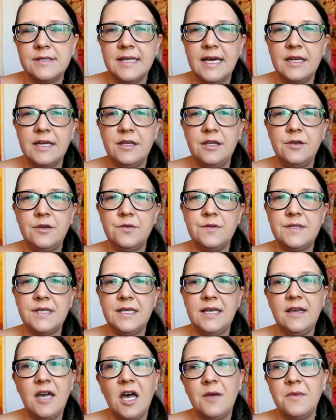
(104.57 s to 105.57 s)
that you
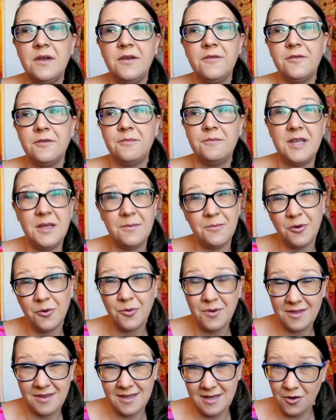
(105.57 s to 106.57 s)
see coming from people
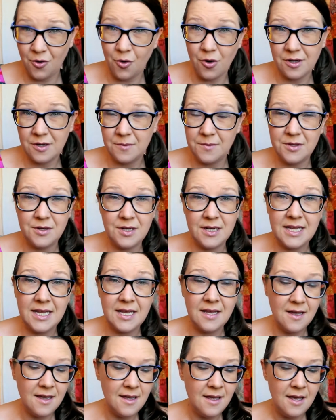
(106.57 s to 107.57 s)
within your
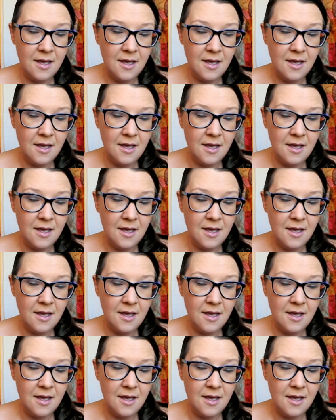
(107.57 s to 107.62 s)
community?